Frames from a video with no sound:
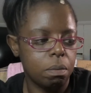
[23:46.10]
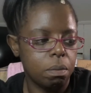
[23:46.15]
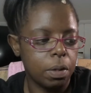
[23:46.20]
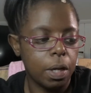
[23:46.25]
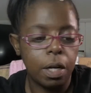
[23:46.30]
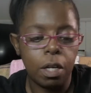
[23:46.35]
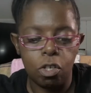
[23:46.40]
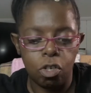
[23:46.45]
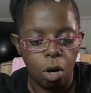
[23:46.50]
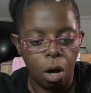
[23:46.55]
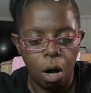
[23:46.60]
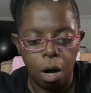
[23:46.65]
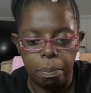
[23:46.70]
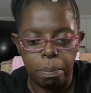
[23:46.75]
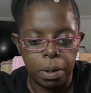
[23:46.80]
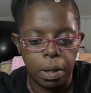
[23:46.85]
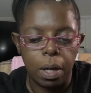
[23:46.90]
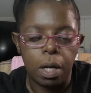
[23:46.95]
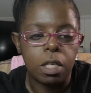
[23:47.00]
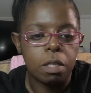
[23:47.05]
get a job
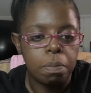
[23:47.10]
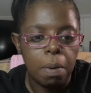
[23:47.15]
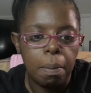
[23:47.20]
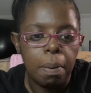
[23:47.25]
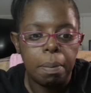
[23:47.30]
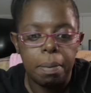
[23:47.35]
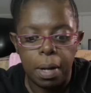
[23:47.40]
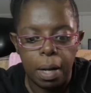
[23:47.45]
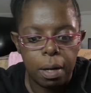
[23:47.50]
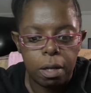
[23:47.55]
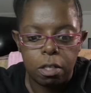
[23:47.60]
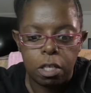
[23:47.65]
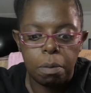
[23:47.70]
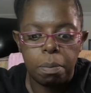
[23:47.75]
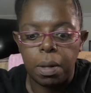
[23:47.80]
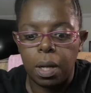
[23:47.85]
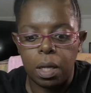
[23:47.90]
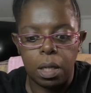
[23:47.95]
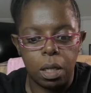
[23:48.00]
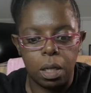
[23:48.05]
because my baby daddy's going
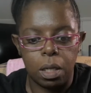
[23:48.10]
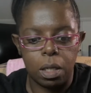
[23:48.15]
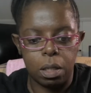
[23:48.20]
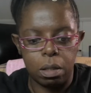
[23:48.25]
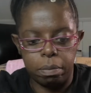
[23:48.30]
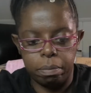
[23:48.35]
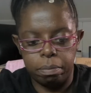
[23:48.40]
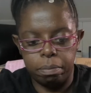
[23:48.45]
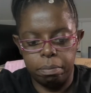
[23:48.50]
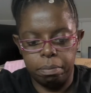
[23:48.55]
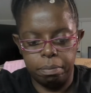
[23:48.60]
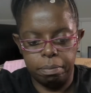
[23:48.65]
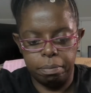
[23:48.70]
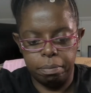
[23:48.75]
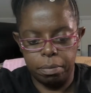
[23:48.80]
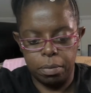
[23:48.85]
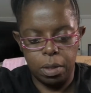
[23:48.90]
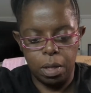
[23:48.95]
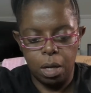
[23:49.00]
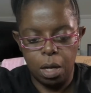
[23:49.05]
to be like, look,
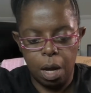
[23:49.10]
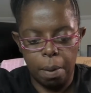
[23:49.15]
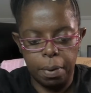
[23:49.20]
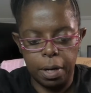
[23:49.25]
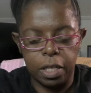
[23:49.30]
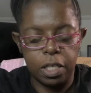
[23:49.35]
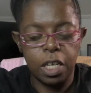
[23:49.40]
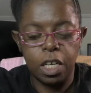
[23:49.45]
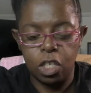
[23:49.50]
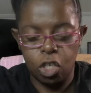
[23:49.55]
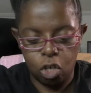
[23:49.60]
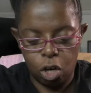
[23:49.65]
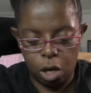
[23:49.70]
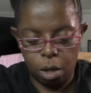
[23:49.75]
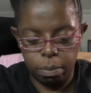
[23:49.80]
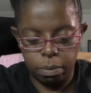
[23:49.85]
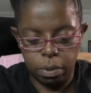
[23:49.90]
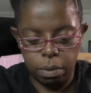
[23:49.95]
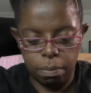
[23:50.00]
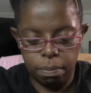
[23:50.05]
I'm going to need ten
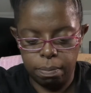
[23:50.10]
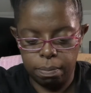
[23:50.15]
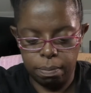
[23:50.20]
jobs.